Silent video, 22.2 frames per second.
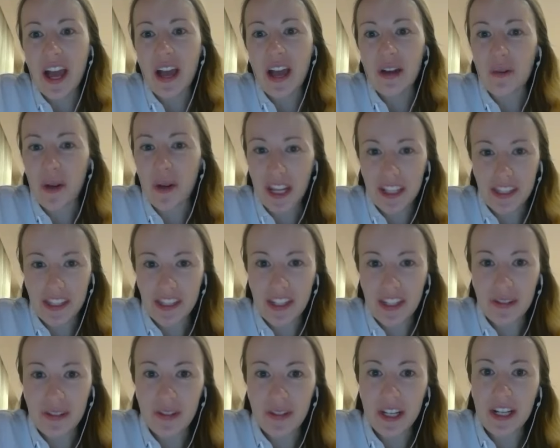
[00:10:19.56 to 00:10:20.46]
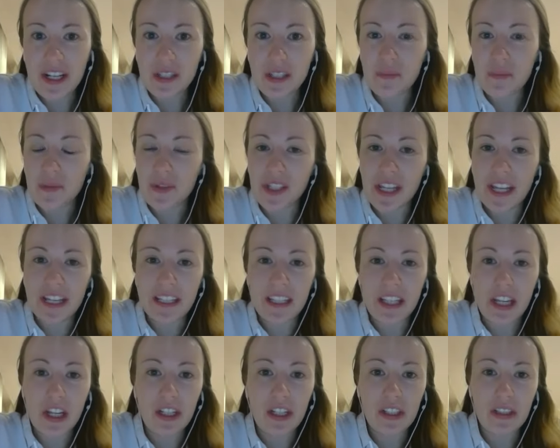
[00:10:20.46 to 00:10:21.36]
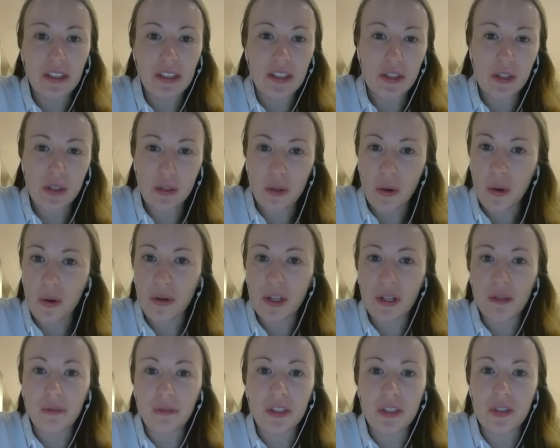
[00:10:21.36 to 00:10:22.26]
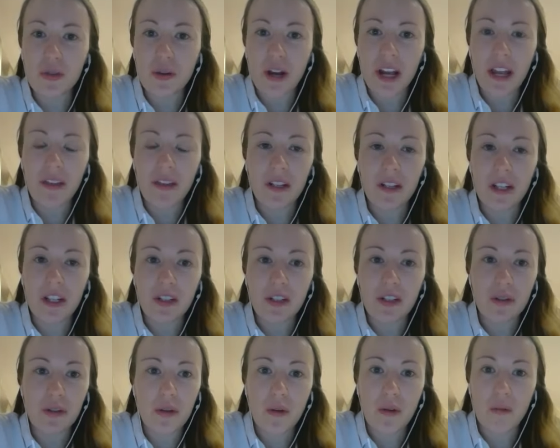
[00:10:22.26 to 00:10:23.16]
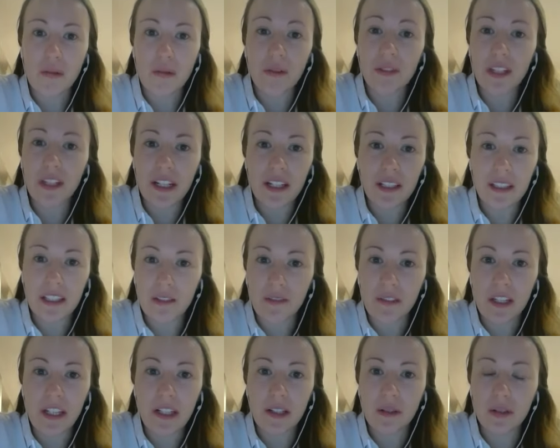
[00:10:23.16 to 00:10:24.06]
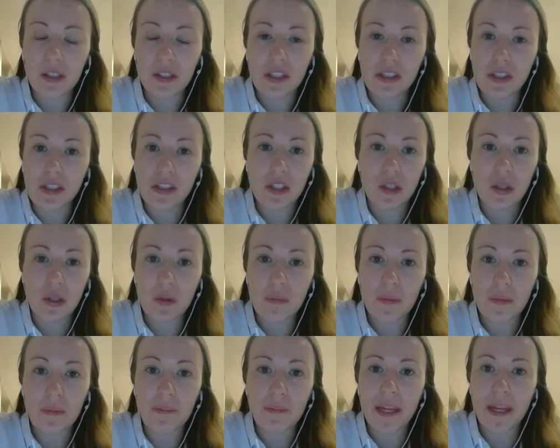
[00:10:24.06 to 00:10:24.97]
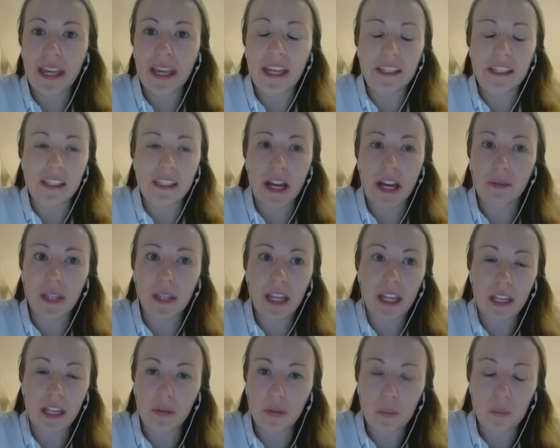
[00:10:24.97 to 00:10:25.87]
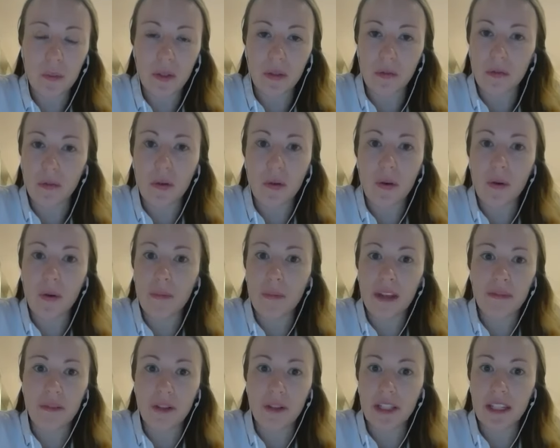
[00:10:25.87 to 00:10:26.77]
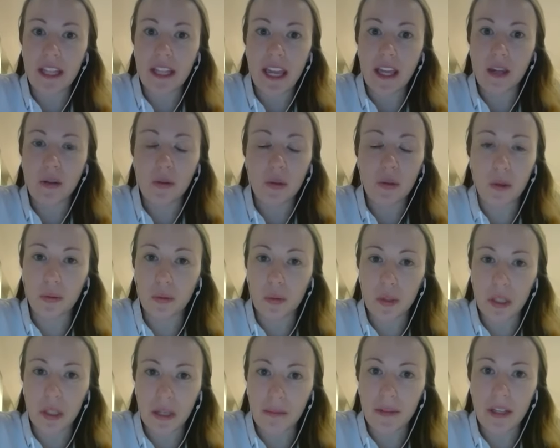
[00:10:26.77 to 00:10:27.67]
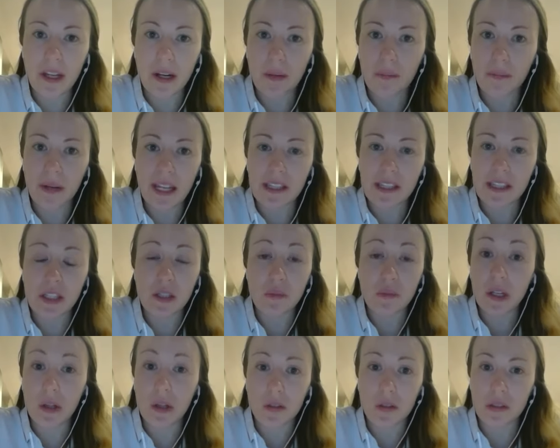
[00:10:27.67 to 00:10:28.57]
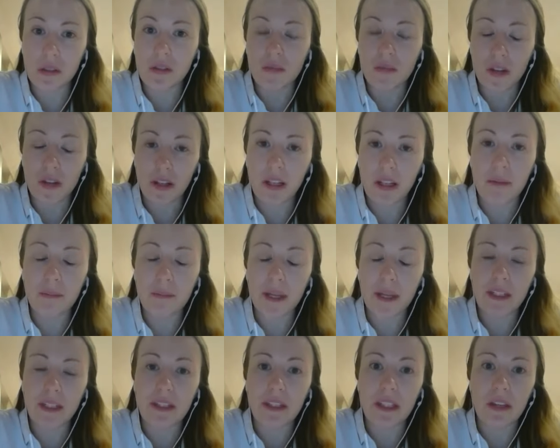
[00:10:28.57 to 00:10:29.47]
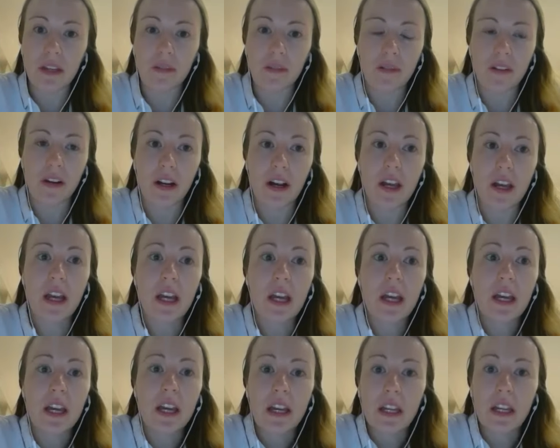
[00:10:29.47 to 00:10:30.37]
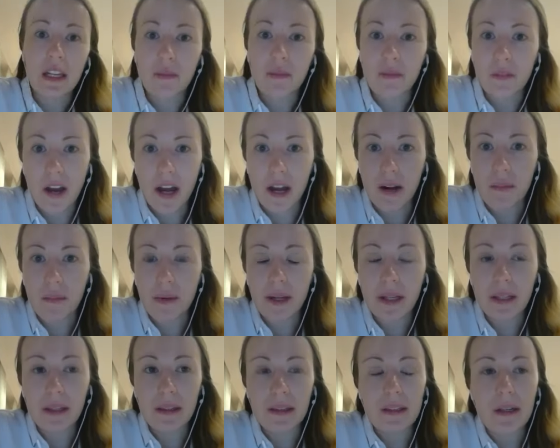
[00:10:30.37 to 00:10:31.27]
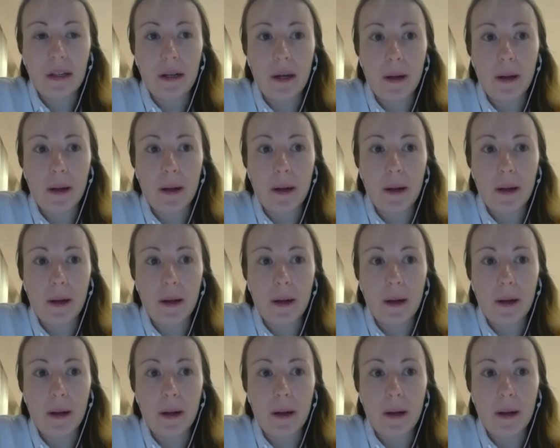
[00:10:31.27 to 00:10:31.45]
Great series presenting the story of the drivers, you know, all of their difficulties as a human beings, how they have to perform every day, you know, to keep their places because it's very competitive environment.